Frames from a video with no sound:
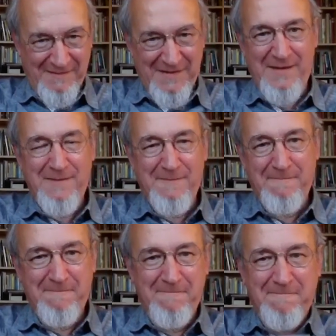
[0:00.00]
okay?
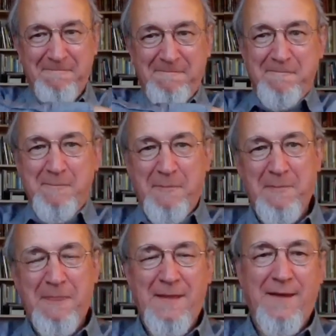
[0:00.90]

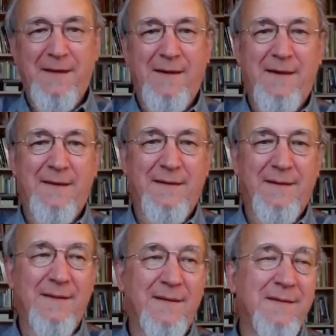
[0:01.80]

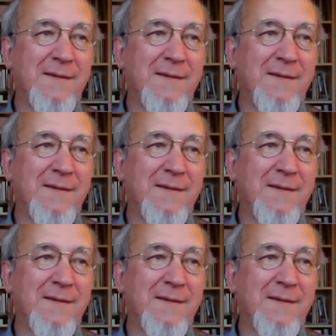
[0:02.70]
And uh,